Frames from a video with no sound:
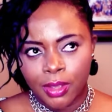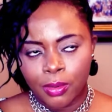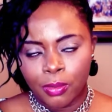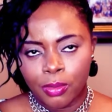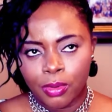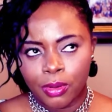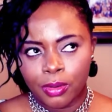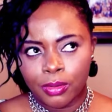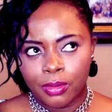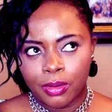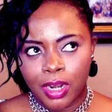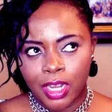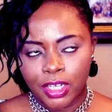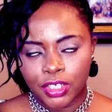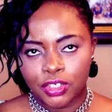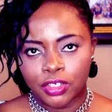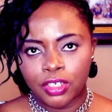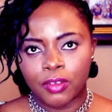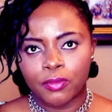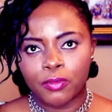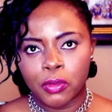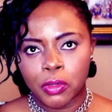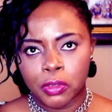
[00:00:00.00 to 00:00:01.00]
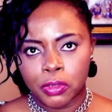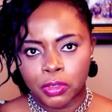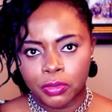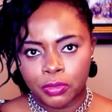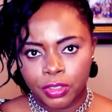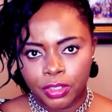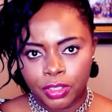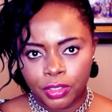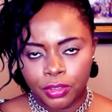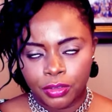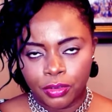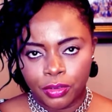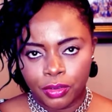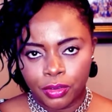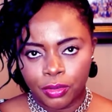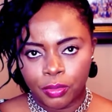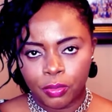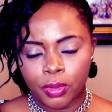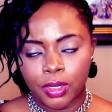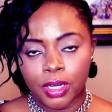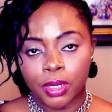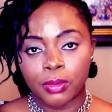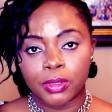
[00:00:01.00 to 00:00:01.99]
Well, I should have concentrated
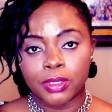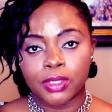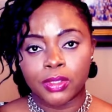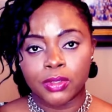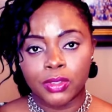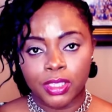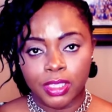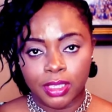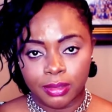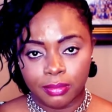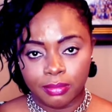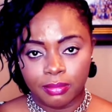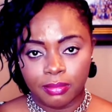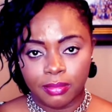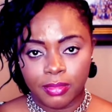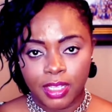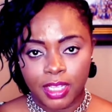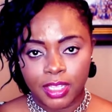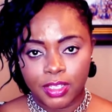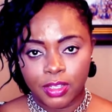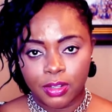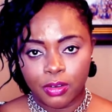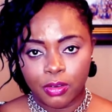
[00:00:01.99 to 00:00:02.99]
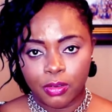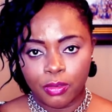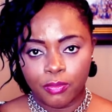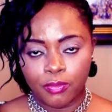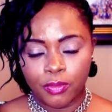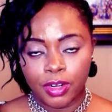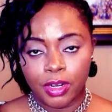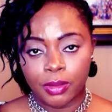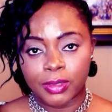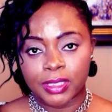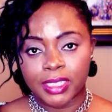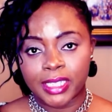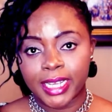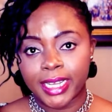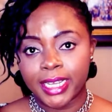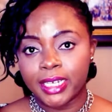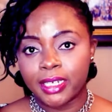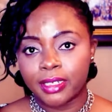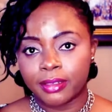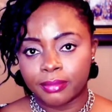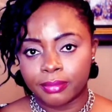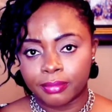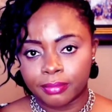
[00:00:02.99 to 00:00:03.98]
on what I was losing instead of what I was
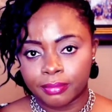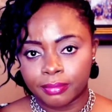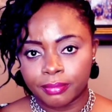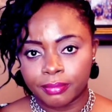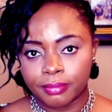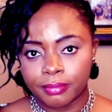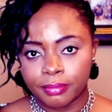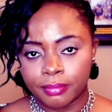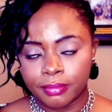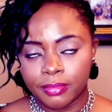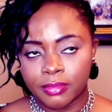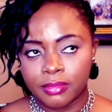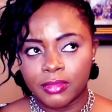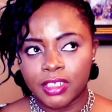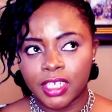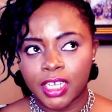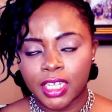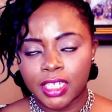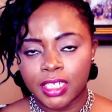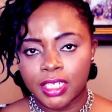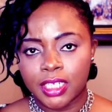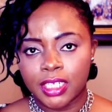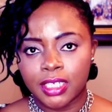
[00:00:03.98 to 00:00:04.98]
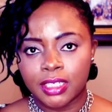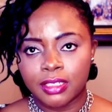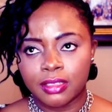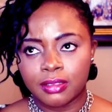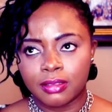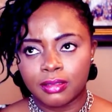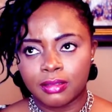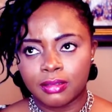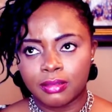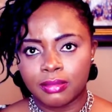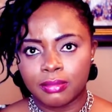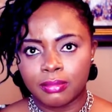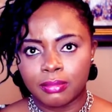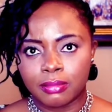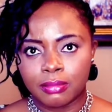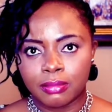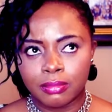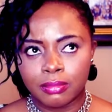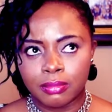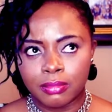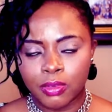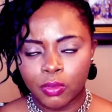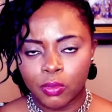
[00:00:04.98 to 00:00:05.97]
gaining. Gaining
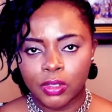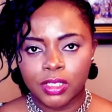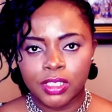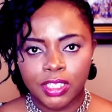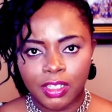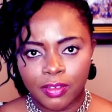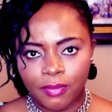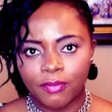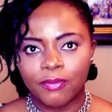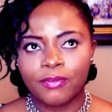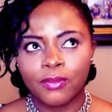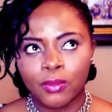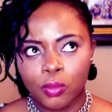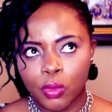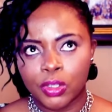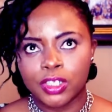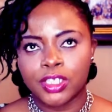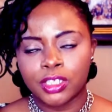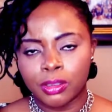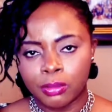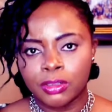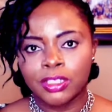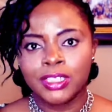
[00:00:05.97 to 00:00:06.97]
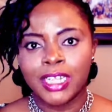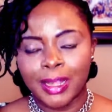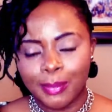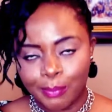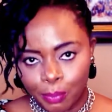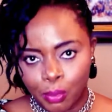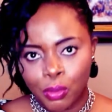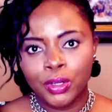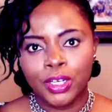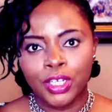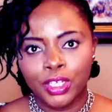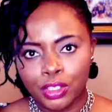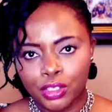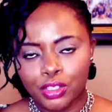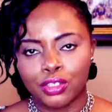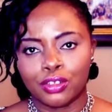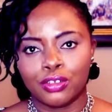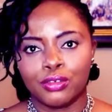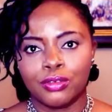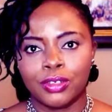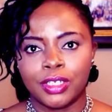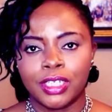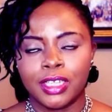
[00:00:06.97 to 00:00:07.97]
was something I put into
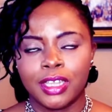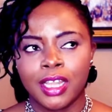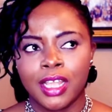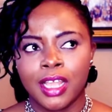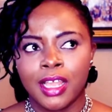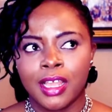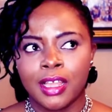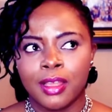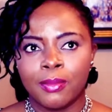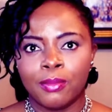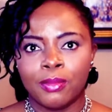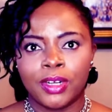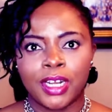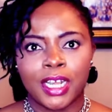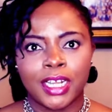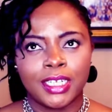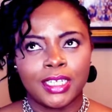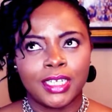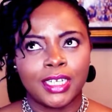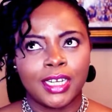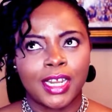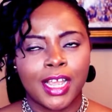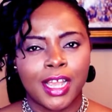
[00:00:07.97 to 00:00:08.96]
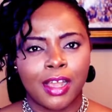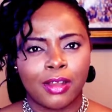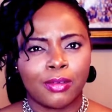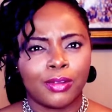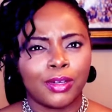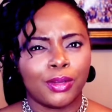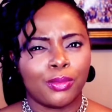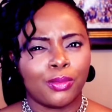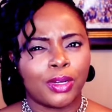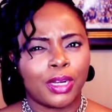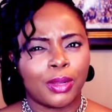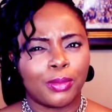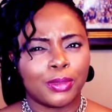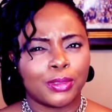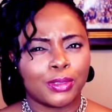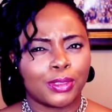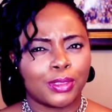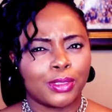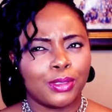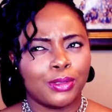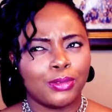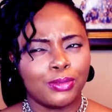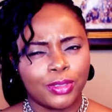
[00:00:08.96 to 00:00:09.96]
it, but I didn't calculate what I
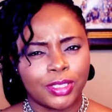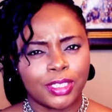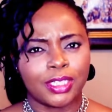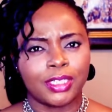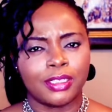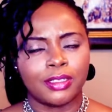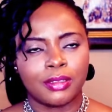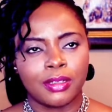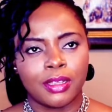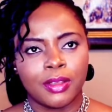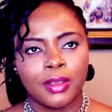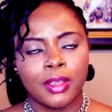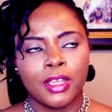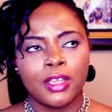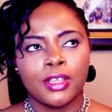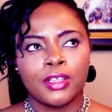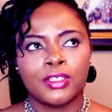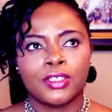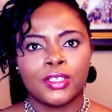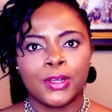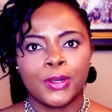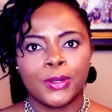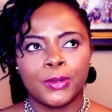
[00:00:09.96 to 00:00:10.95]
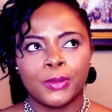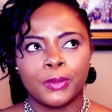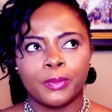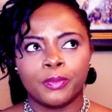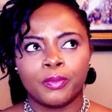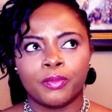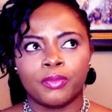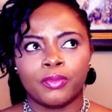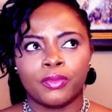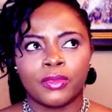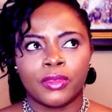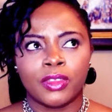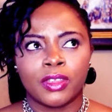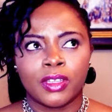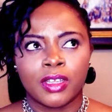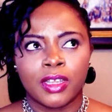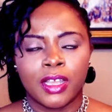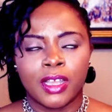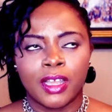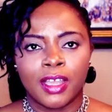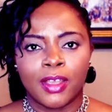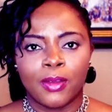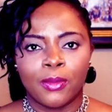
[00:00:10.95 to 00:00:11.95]
was losing. So
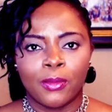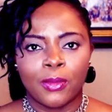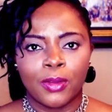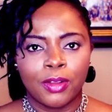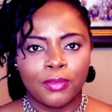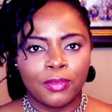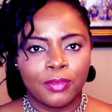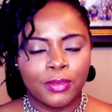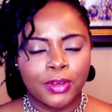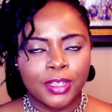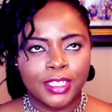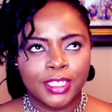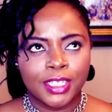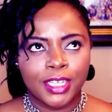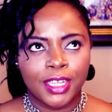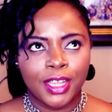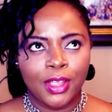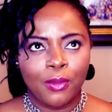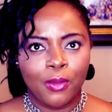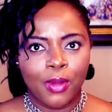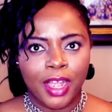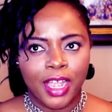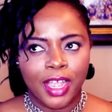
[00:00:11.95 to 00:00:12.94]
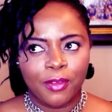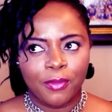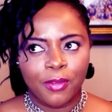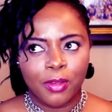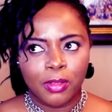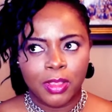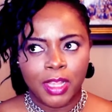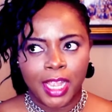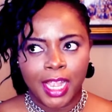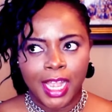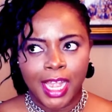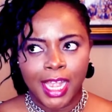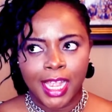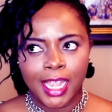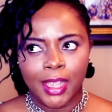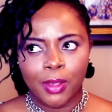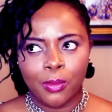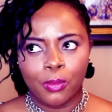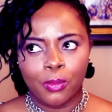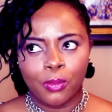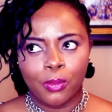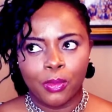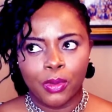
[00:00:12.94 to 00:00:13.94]
one of the reasons why I felt like I
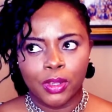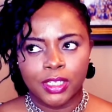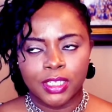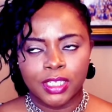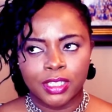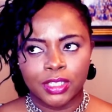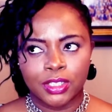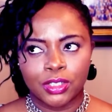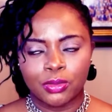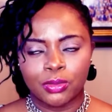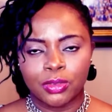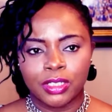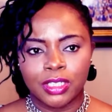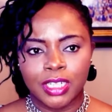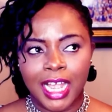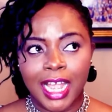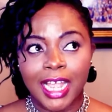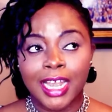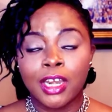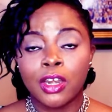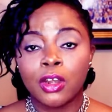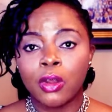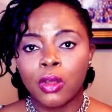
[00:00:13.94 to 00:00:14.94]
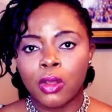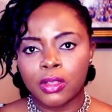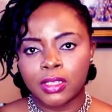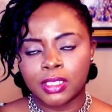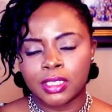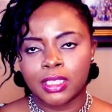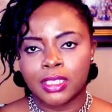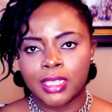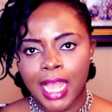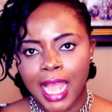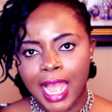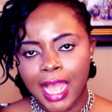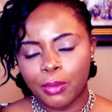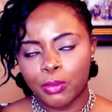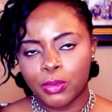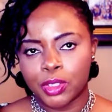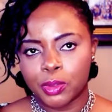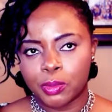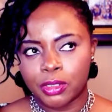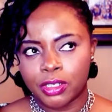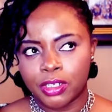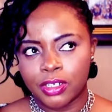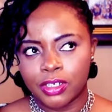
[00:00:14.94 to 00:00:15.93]
lost that
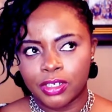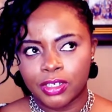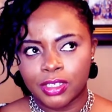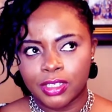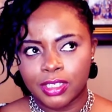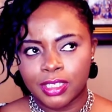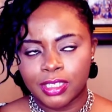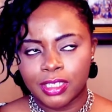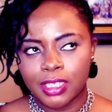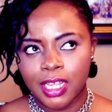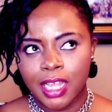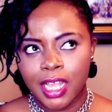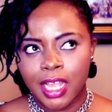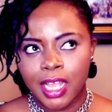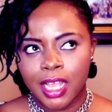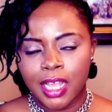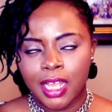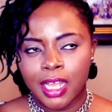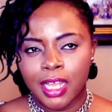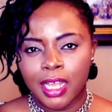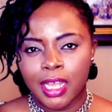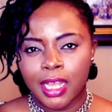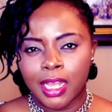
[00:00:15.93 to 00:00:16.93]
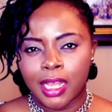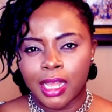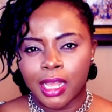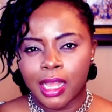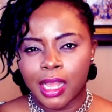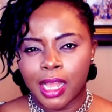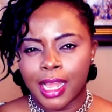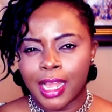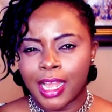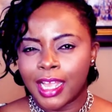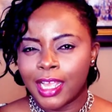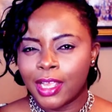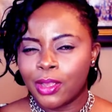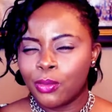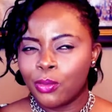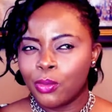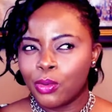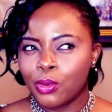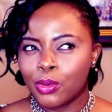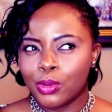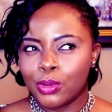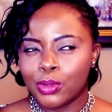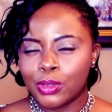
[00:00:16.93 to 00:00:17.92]
was because I
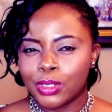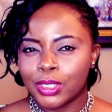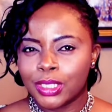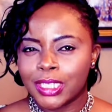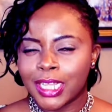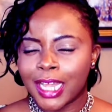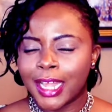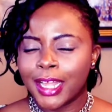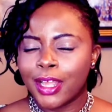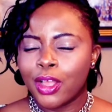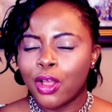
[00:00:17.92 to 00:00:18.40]
was